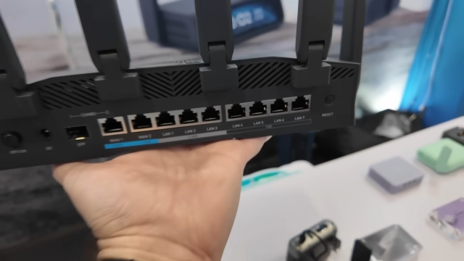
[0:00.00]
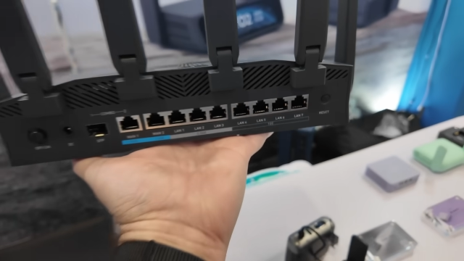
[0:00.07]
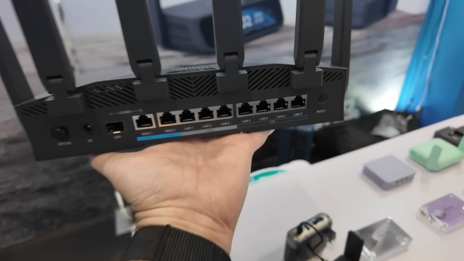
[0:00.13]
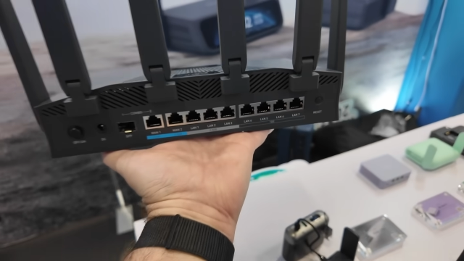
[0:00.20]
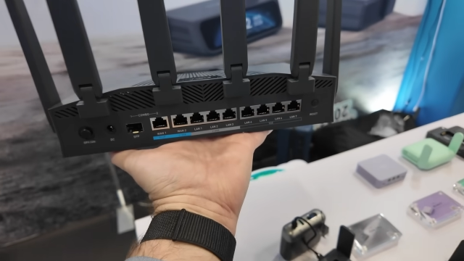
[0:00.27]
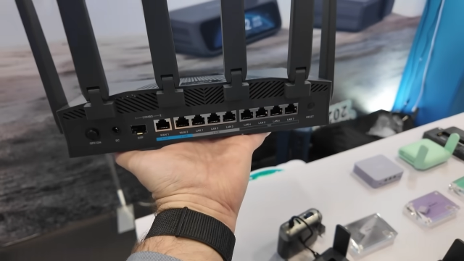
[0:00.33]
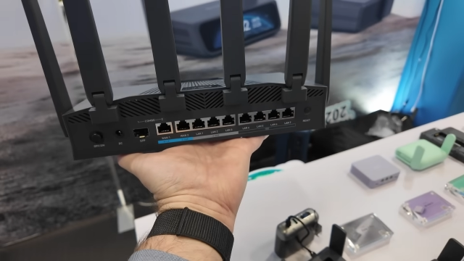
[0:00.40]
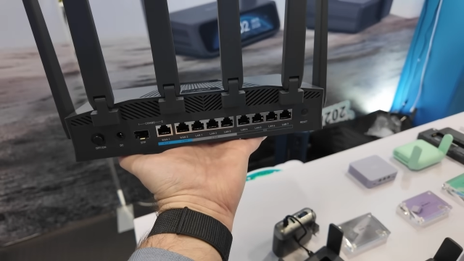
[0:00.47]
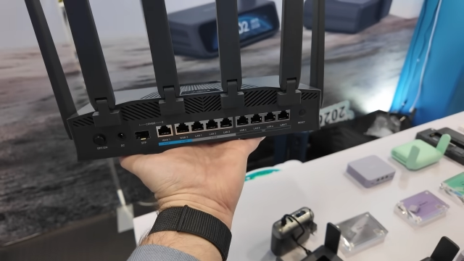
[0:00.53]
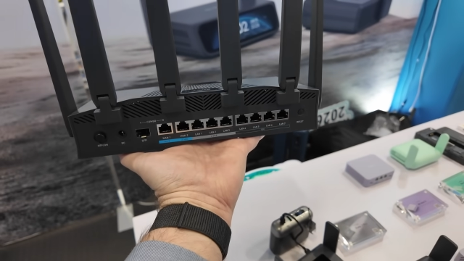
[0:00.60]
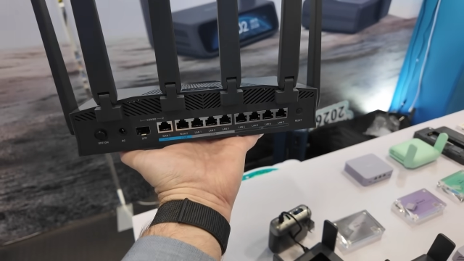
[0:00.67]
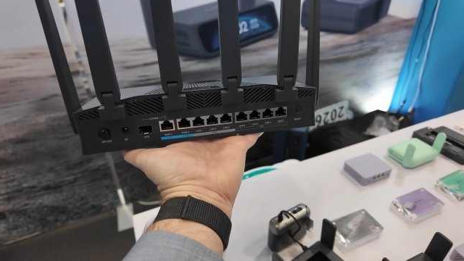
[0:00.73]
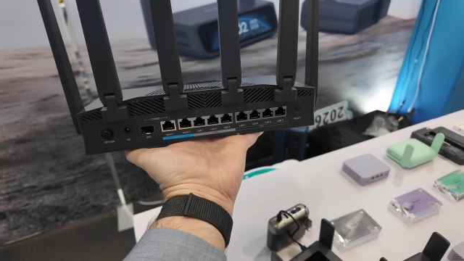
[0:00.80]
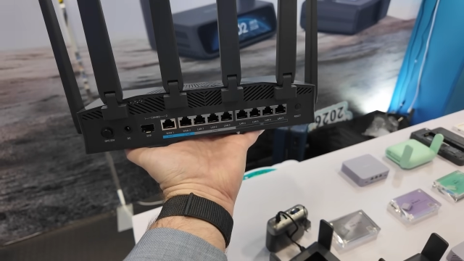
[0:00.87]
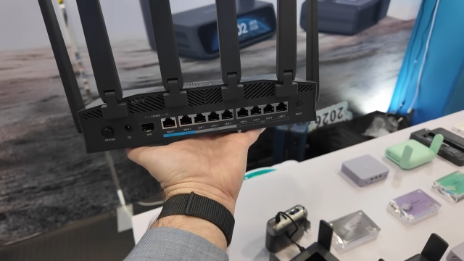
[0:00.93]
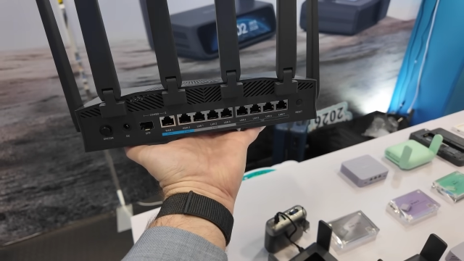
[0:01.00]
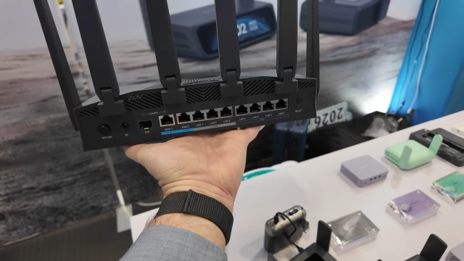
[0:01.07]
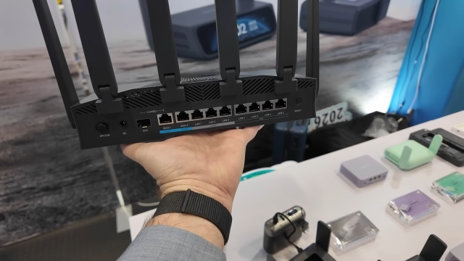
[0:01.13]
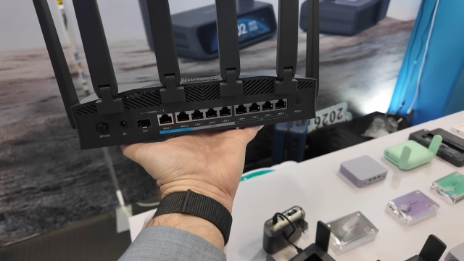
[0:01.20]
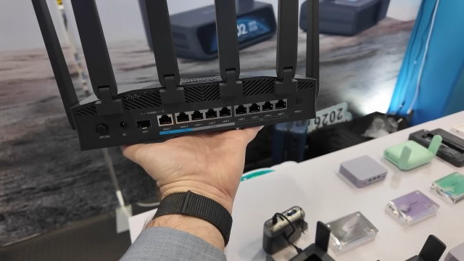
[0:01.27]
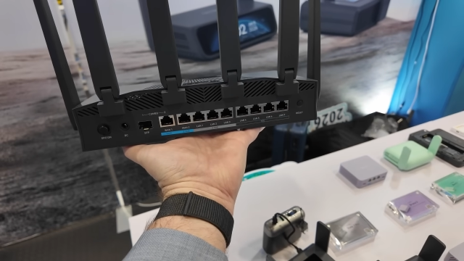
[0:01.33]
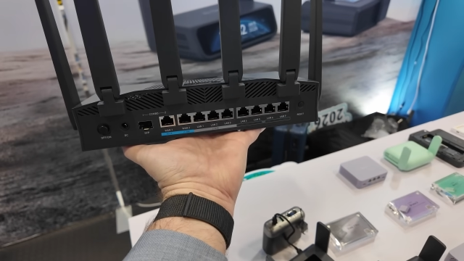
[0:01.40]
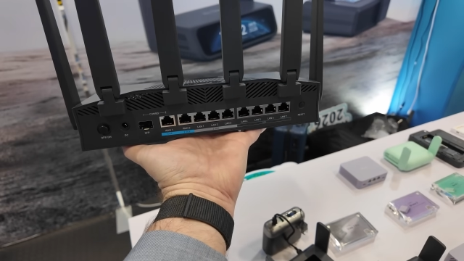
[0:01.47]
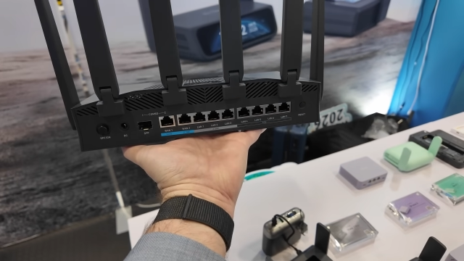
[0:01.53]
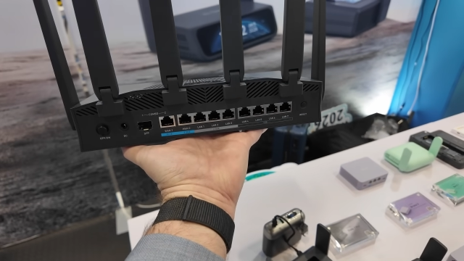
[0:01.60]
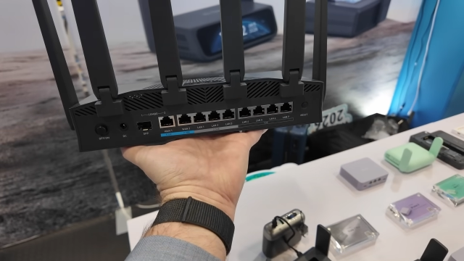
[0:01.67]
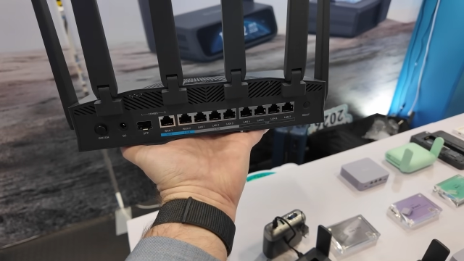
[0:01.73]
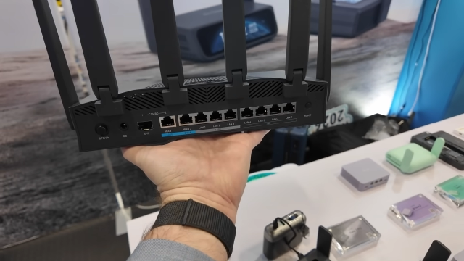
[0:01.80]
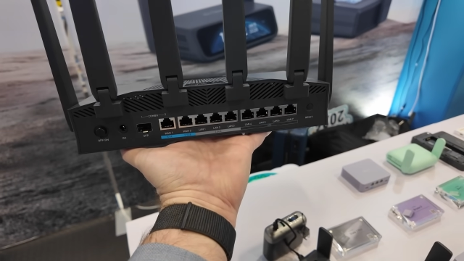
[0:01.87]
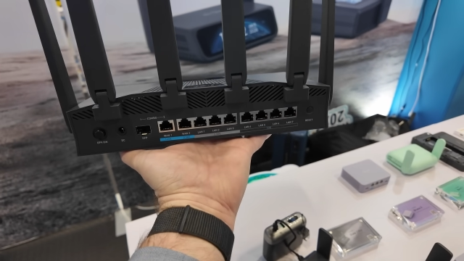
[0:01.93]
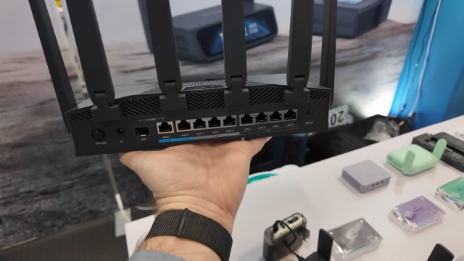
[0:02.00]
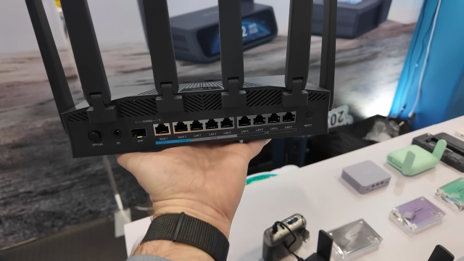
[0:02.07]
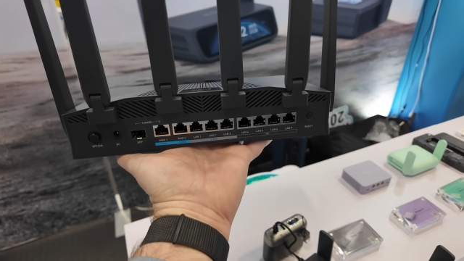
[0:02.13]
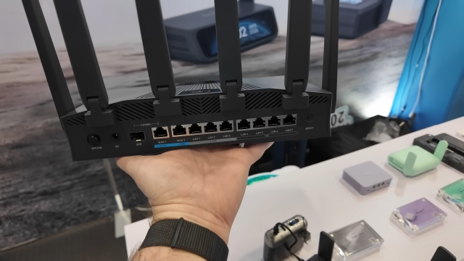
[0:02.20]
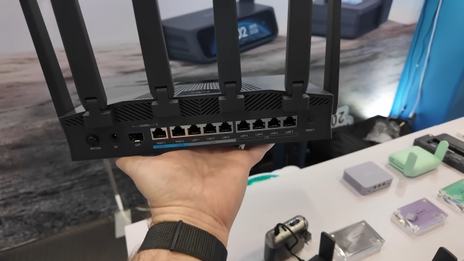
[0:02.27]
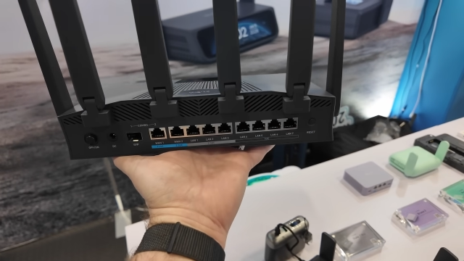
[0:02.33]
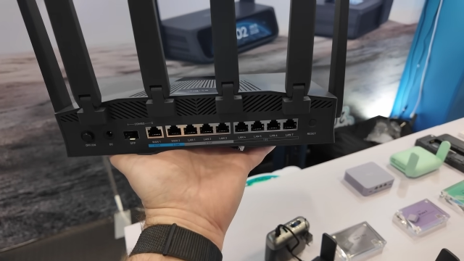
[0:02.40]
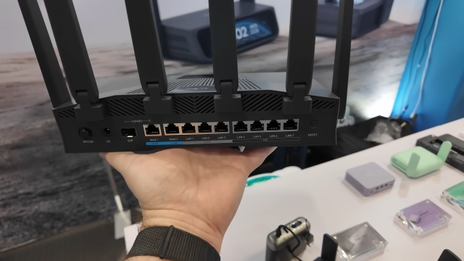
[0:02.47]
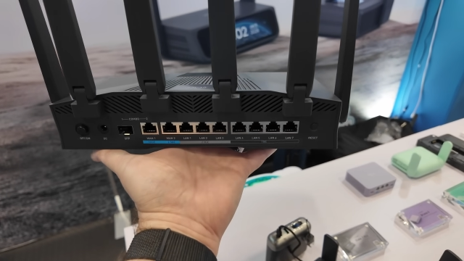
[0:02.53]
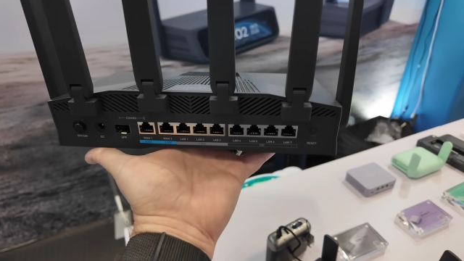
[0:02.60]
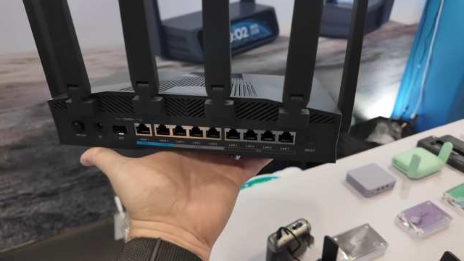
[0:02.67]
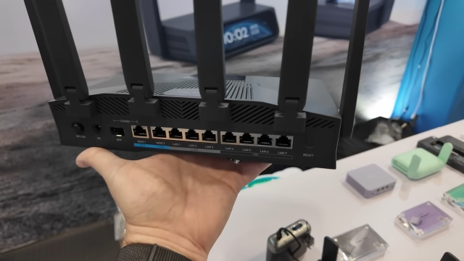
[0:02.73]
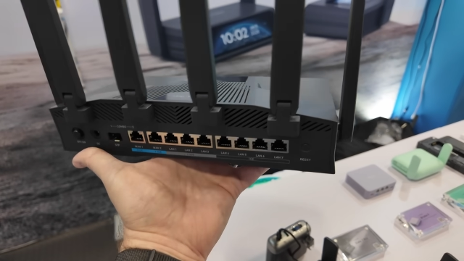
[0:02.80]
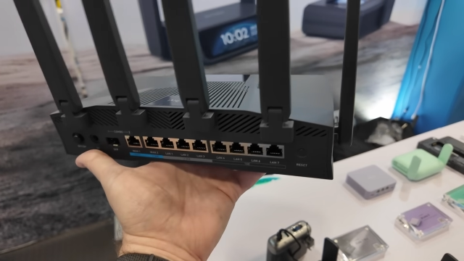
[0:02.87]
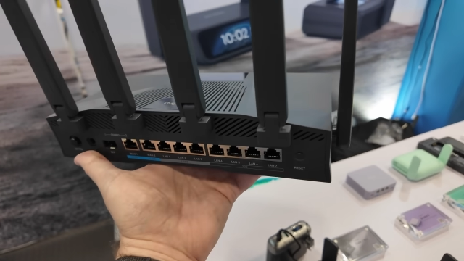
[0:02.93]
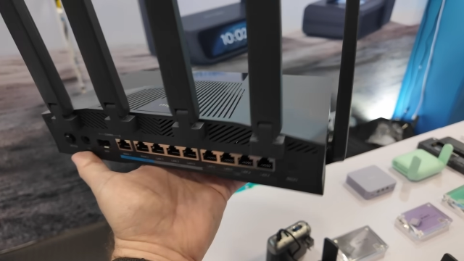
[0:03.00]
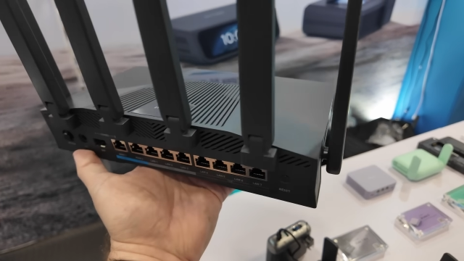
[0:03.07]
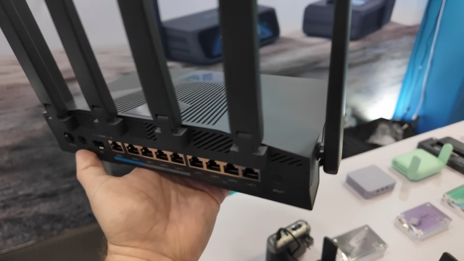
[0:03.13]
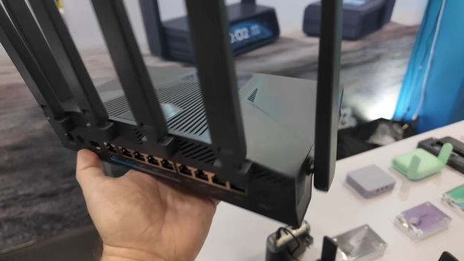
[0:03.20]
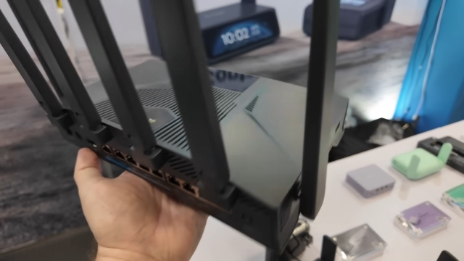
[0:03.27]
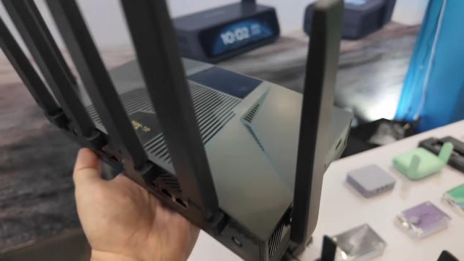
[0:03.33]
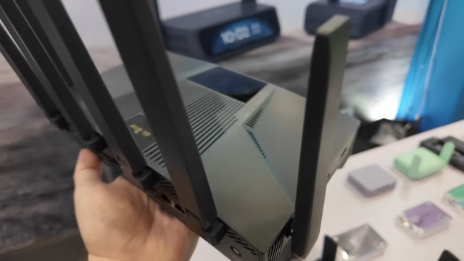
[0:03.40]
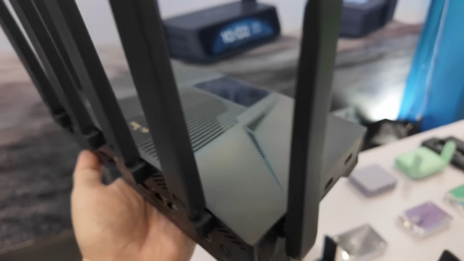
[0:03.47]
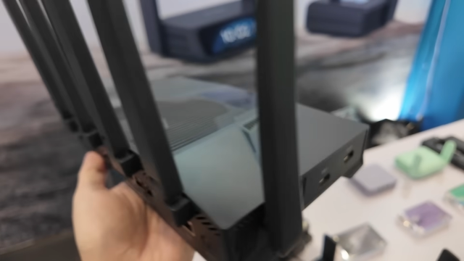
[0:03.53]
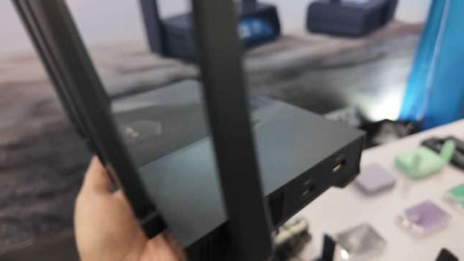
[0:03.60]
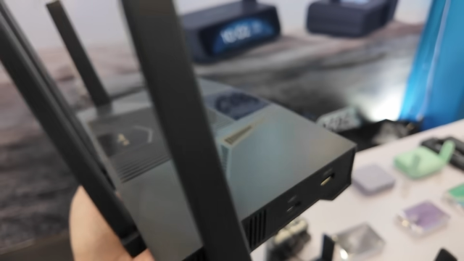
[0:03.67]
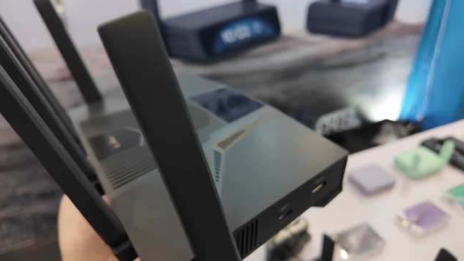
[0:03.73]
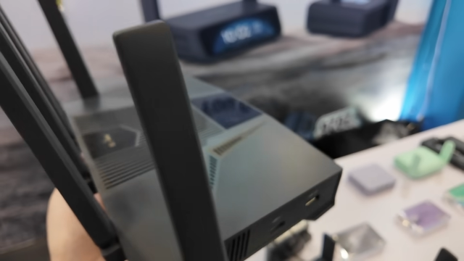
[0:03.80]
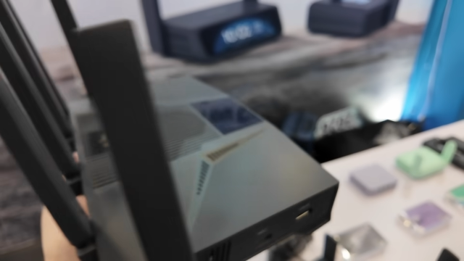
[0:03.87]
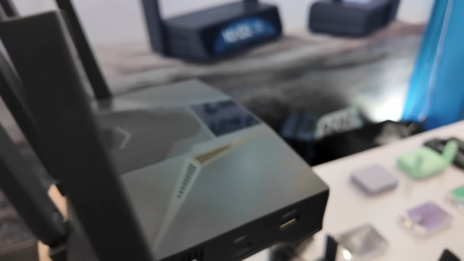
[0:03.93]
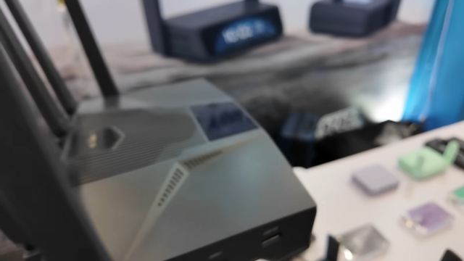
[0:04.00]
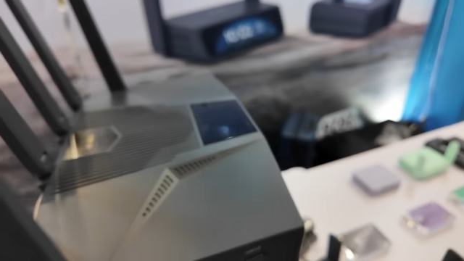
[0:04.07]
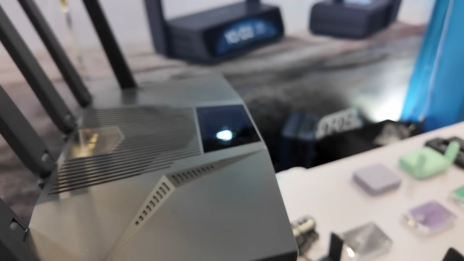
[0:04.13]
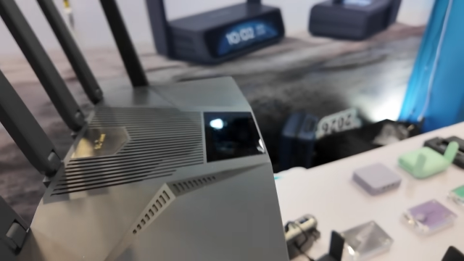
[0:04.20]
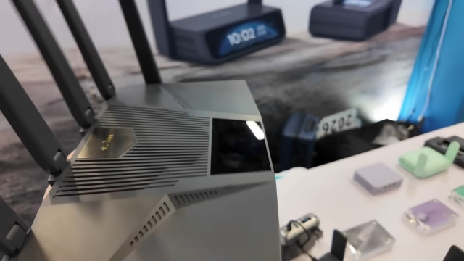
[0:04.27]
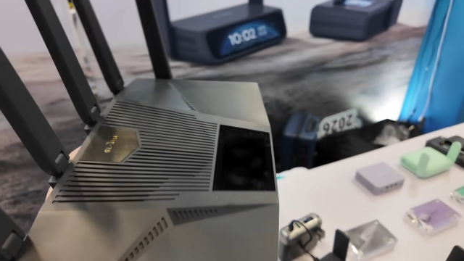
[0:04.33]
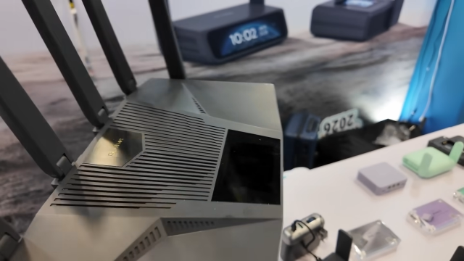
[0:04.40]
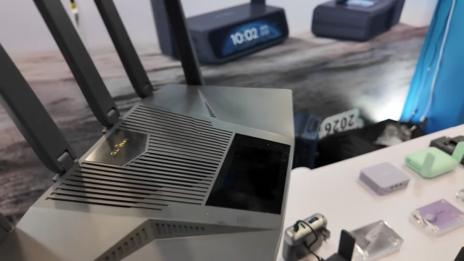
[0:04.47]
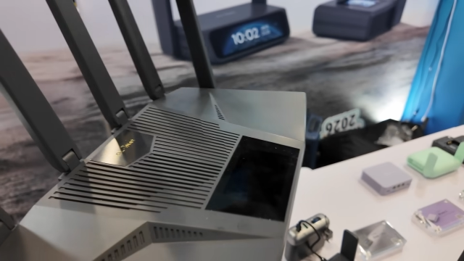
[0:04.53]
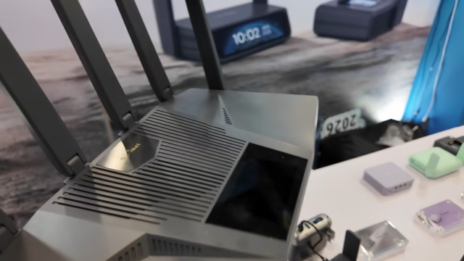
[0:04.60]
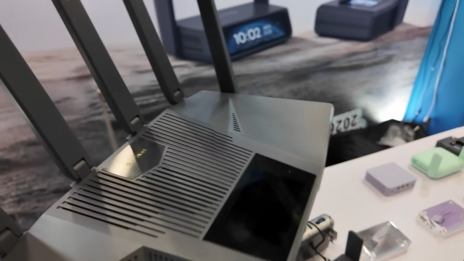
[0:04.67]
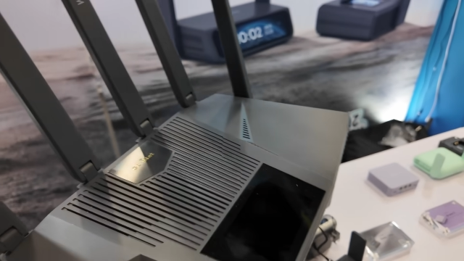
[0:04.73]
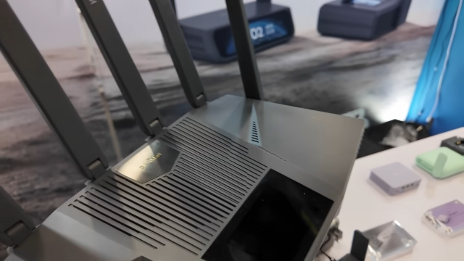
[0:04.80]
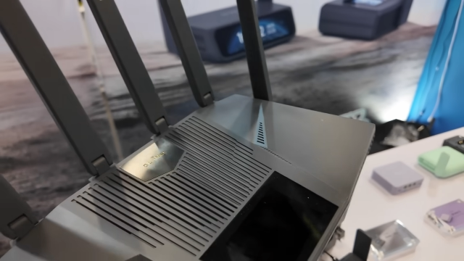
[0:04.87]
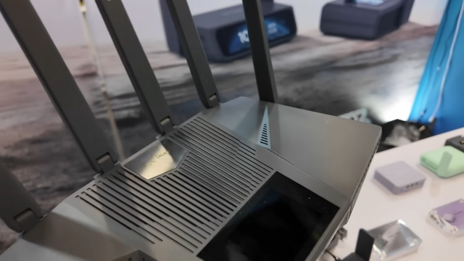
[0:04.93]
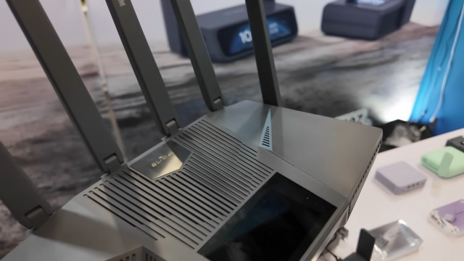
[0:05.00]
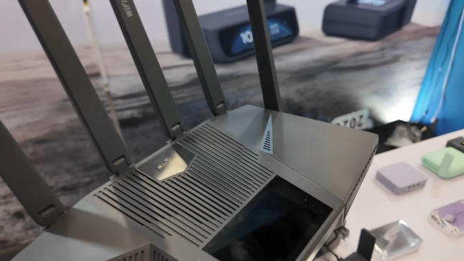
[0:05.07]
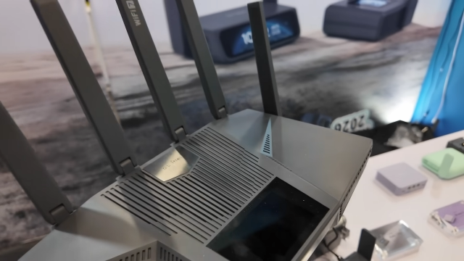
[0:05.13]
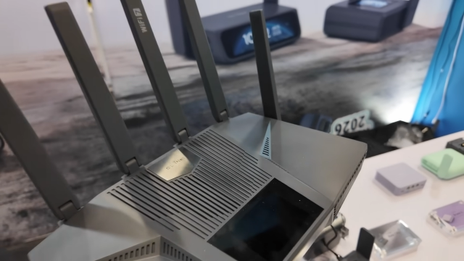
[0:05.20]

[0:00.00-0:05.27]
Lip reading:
Nobody's mouth can be seen.